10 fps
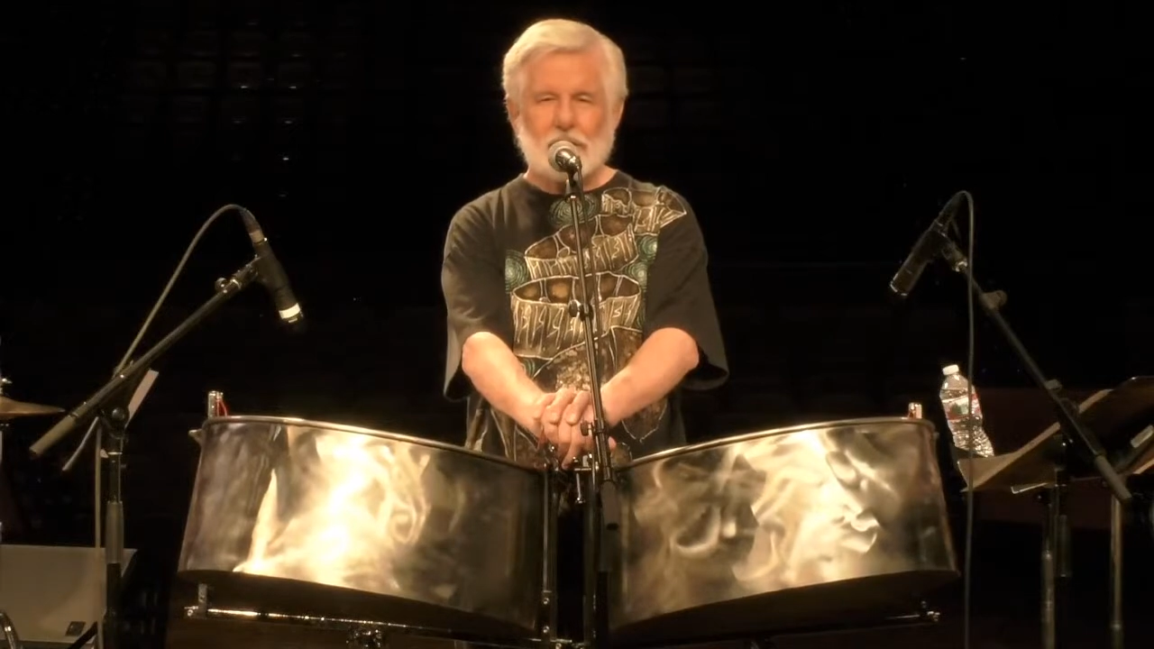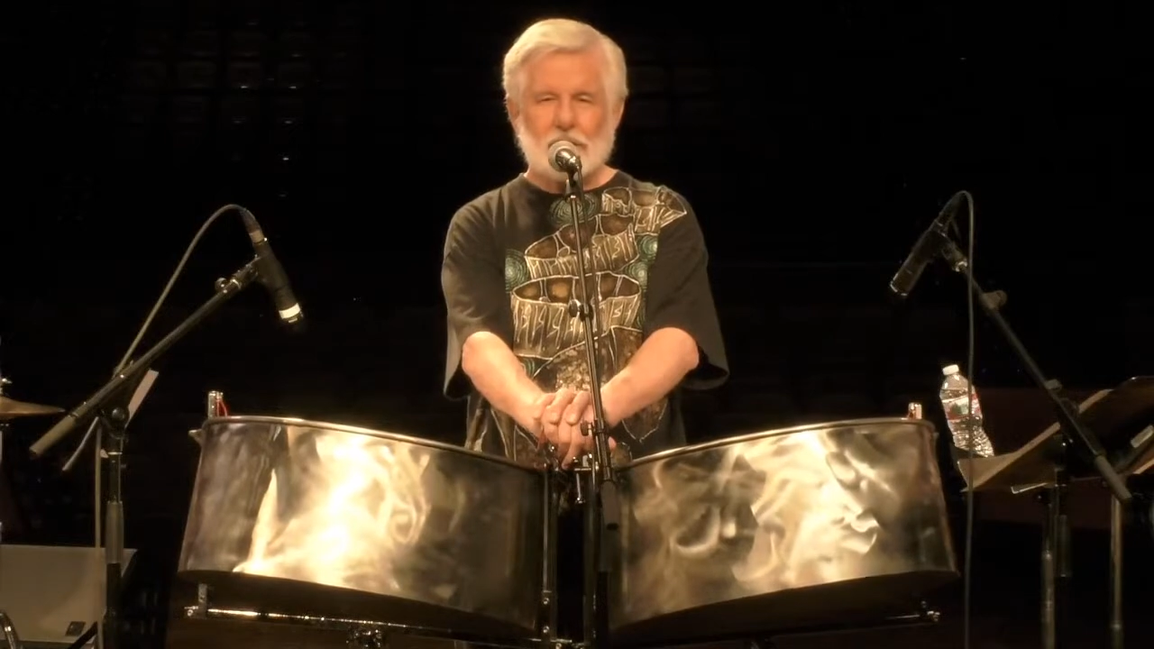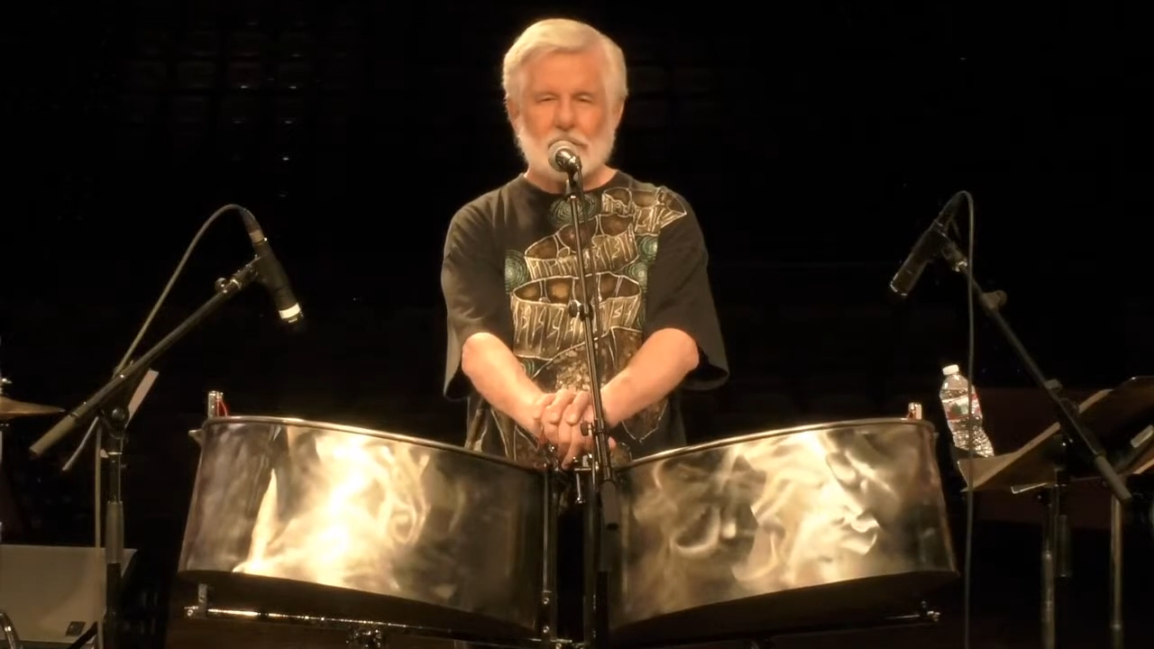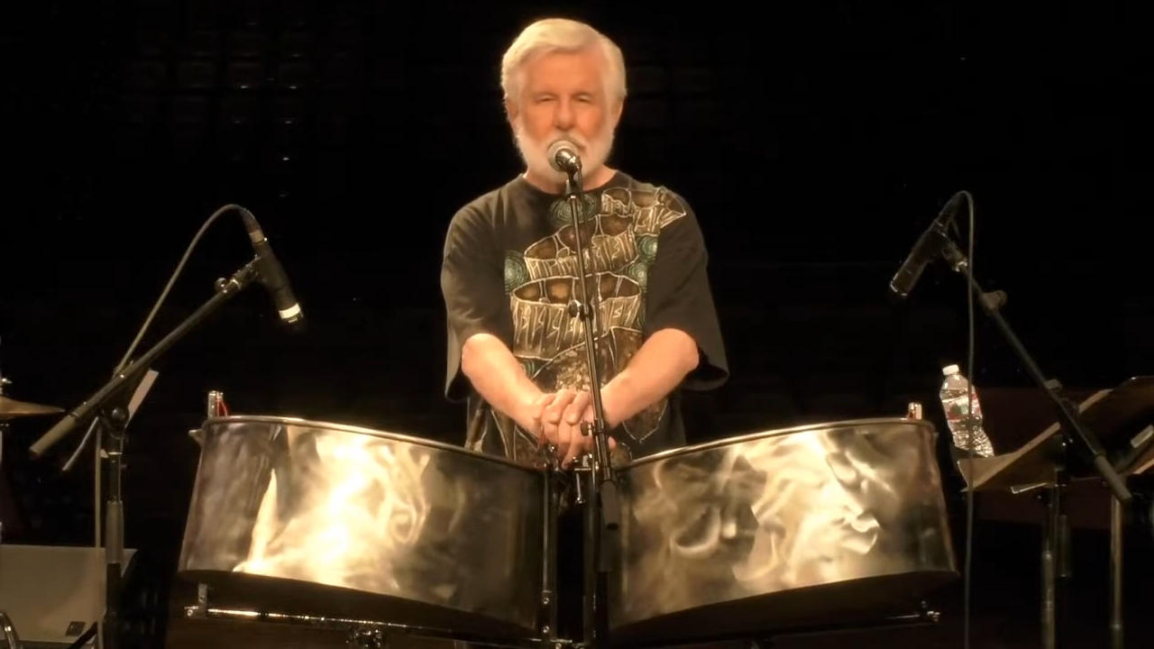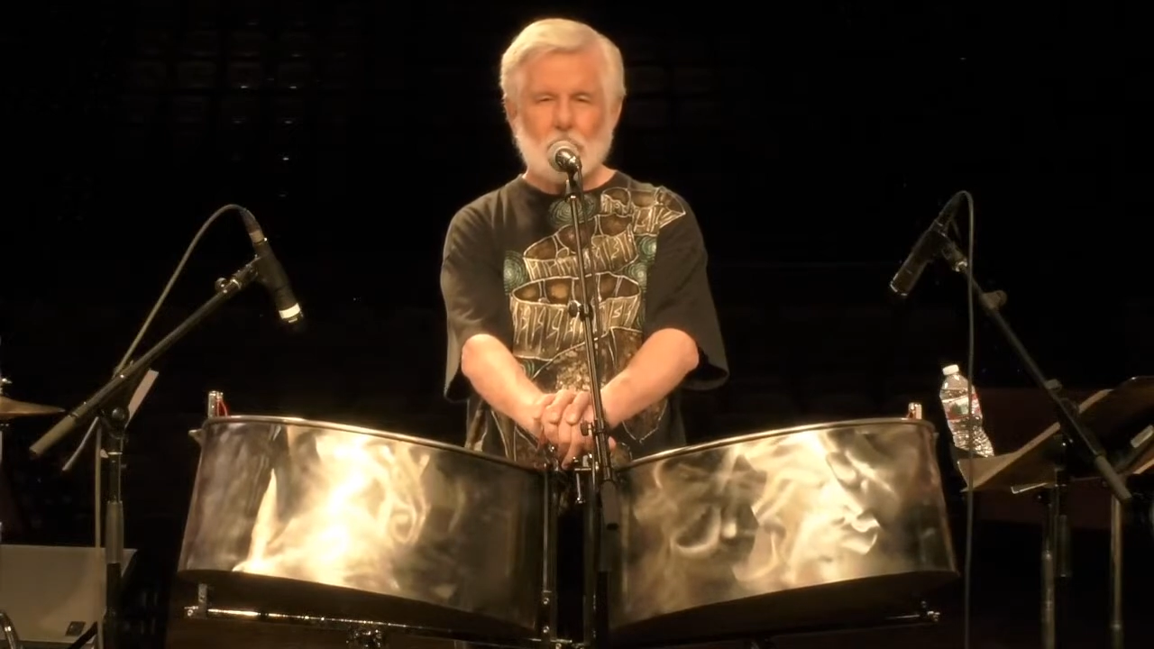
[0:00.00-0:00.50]

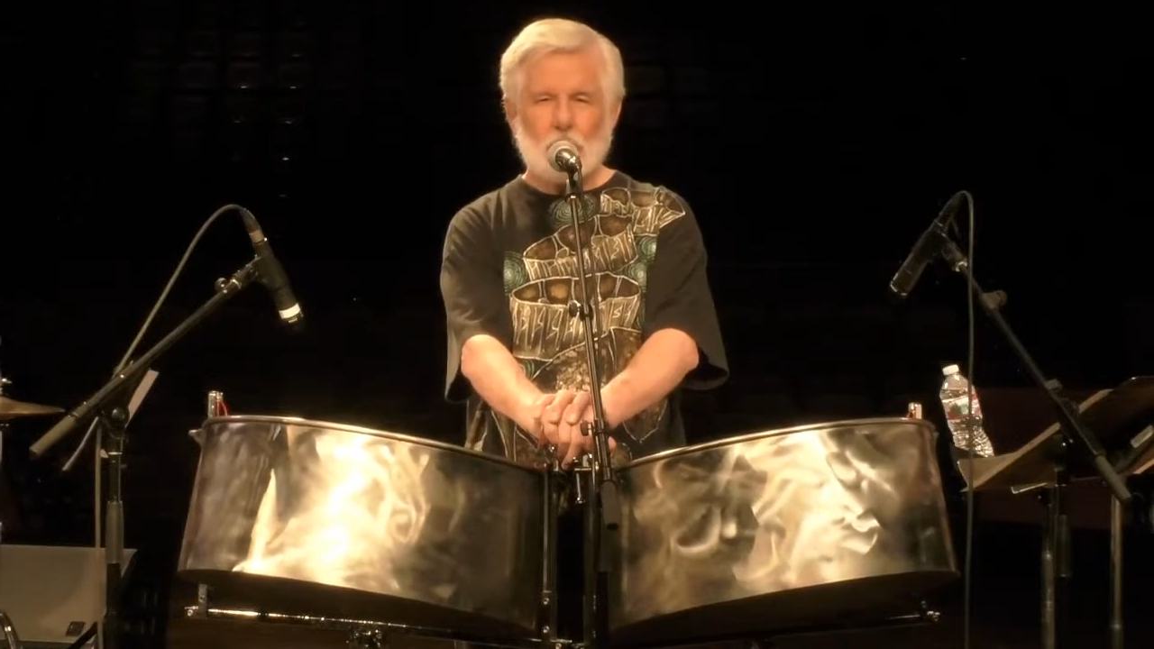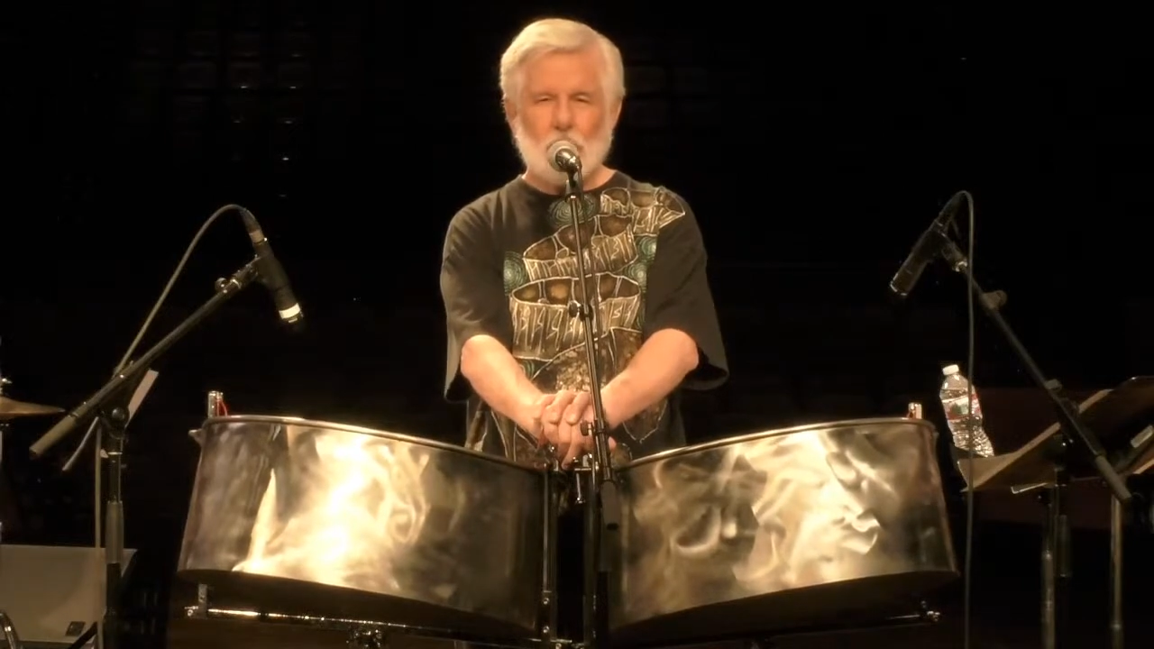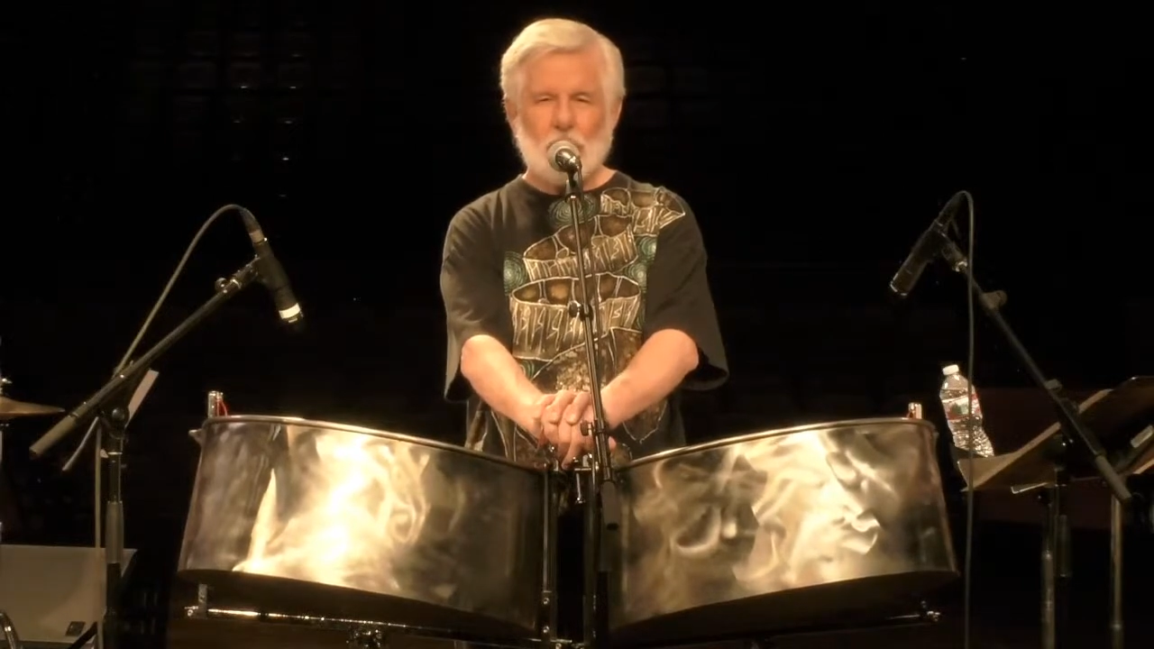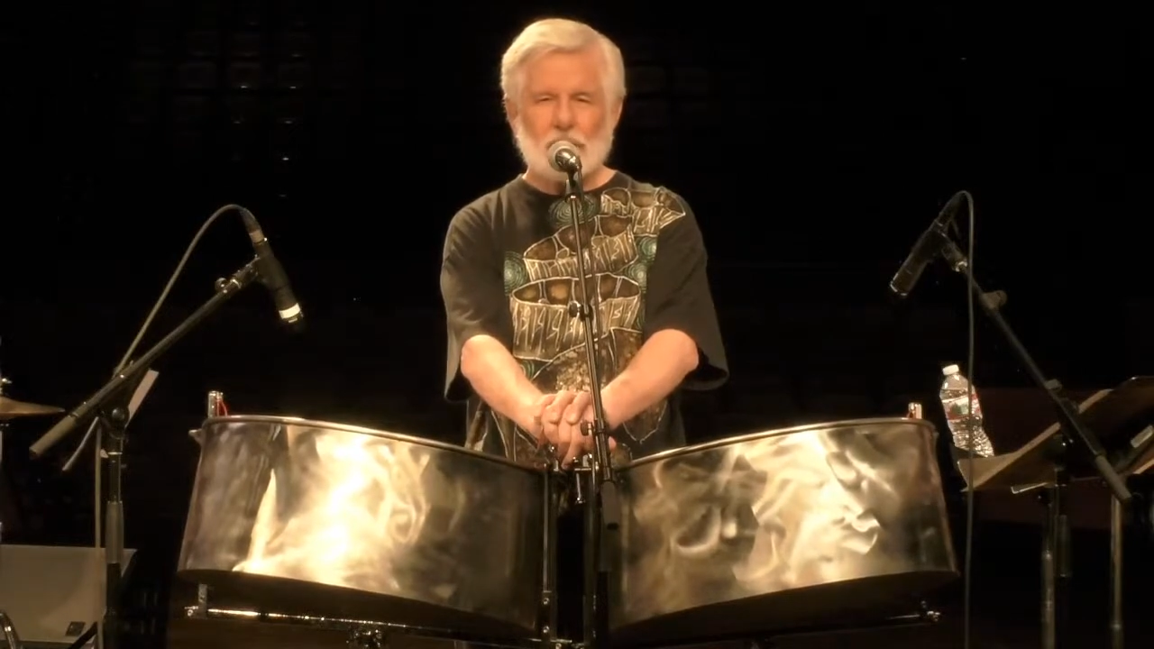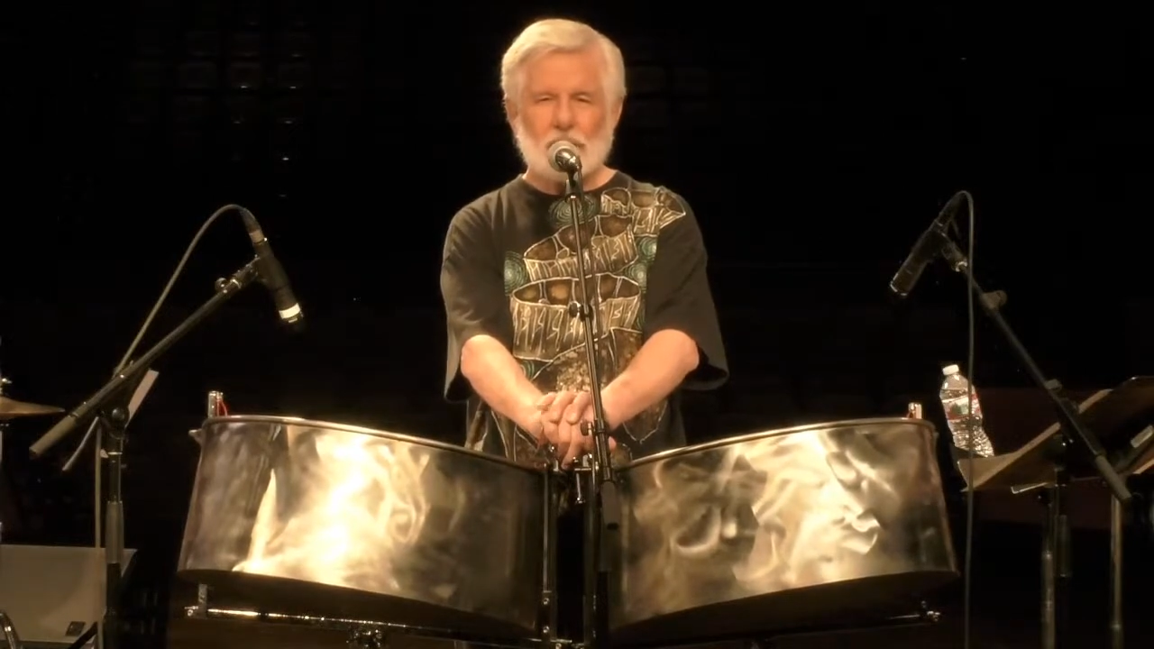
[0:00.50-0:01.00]
So,
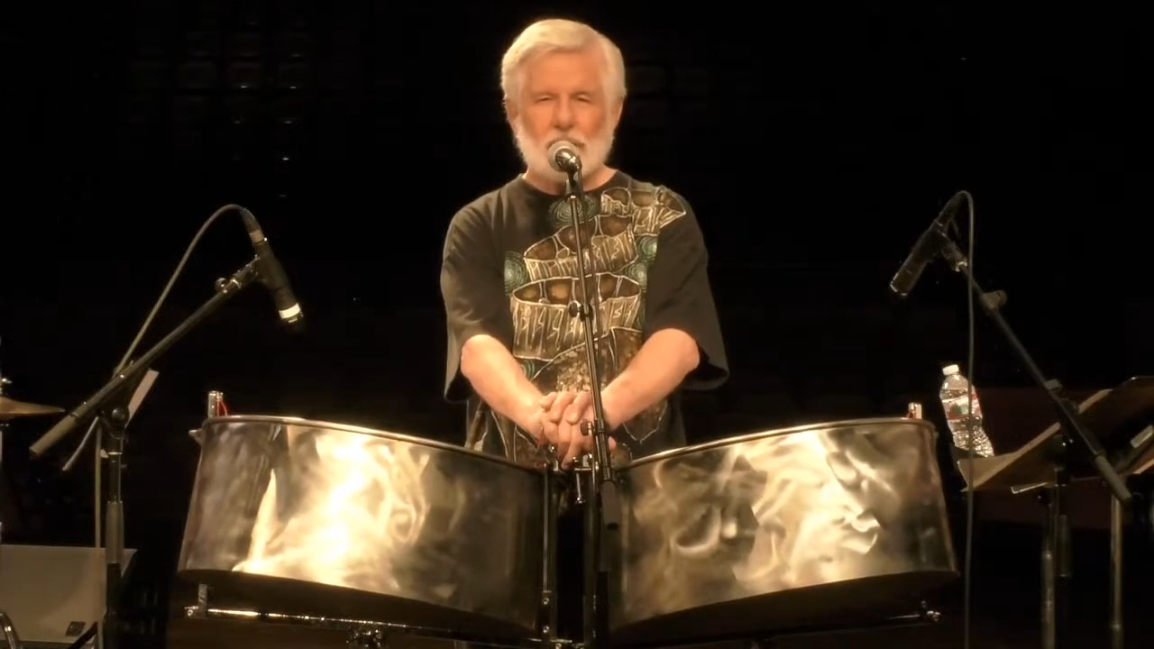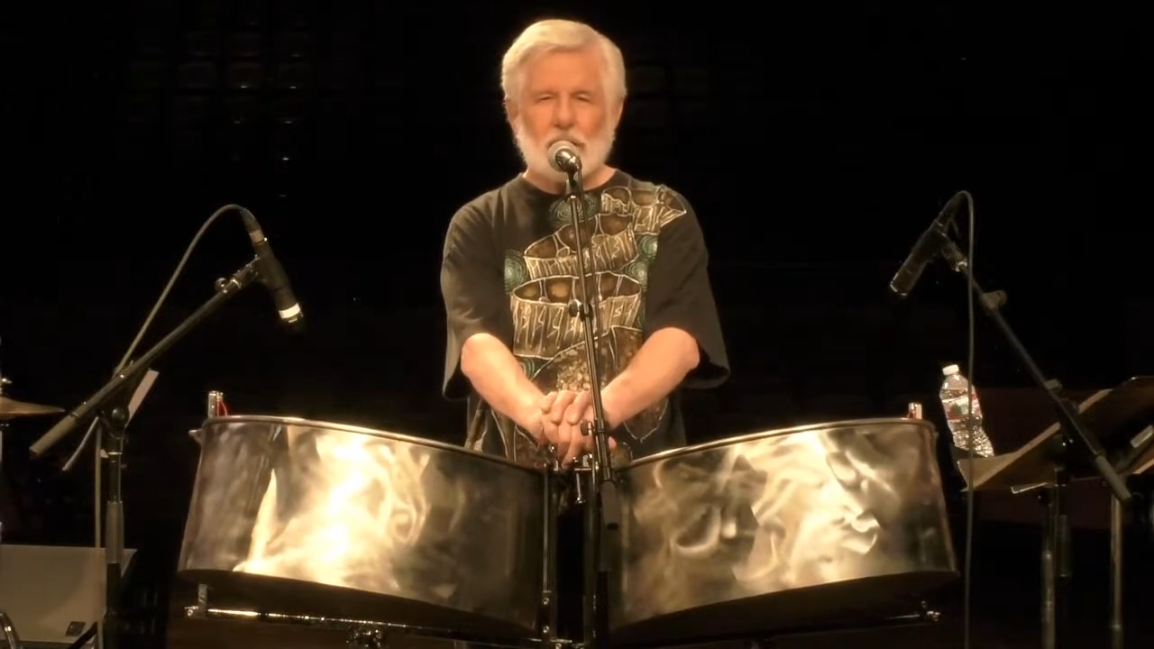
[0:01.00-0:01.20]
uh,